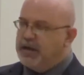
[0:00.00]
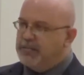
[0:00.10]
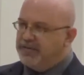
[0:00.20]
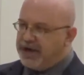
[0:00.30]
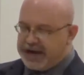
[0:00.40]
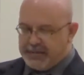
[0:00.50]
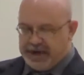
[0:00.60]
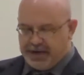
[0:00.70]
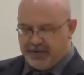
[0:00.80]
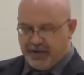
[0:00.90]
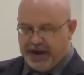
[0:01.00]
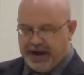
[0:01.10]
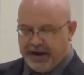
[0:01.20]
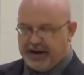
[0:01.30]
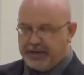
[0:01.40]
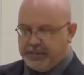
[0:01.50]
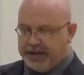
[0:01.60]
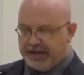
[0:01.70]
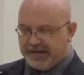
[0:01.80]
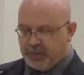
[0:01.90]
providing medical care in a
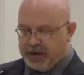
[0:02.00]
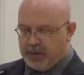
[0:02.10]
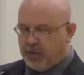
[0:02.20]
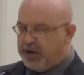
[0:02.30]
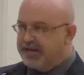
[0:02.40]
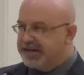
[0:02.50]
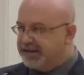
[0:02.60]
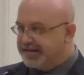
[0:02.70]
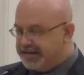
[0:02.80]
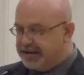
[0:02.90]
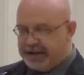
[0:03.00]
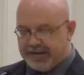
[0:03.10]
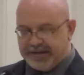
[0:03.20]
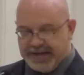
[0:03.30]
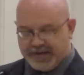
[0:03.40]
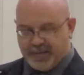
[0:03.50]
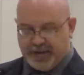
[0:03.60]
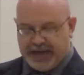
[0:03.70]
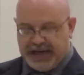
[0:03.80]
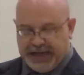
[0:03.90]
place where it was and still is
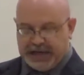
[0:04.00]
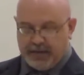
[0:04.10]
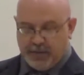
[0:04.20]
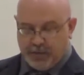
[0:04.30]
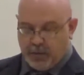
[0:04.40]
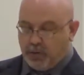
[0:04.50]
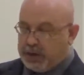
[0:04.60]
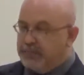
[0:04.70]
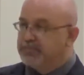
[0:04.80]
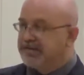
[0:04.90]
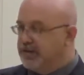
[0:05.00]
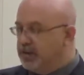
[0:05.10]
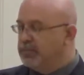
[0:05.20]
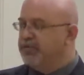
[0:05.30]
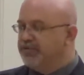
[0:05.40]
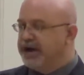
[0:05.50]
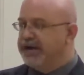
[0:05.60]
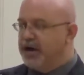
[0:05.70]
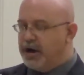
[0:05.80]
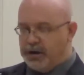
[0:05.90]
desperately needed. We still
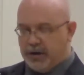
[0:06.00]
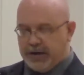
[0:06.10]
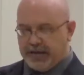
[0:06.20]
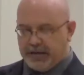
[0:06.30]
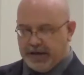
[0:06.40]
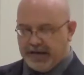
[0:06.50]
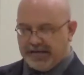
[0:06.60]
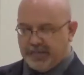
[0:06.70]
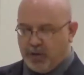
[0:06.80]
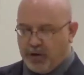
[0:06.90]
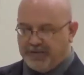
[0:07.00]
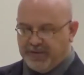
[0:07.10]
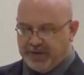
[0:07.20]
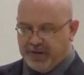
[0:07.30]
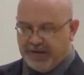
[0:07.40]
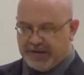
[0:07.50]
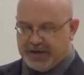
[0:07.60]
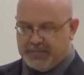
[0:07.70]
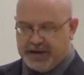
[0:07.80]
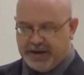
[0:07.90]
provide ongoing support for the
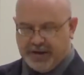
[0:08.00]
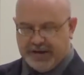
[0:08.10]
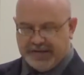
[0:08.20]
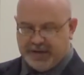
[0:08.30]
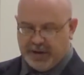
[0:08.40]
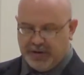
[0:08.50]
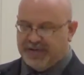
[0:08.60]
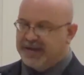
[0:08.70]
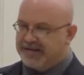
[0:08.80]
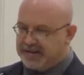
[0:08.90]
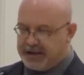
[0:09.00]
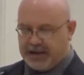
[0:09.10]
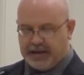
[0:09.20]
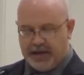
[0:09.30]
Christian Medical Institute of the Kasai.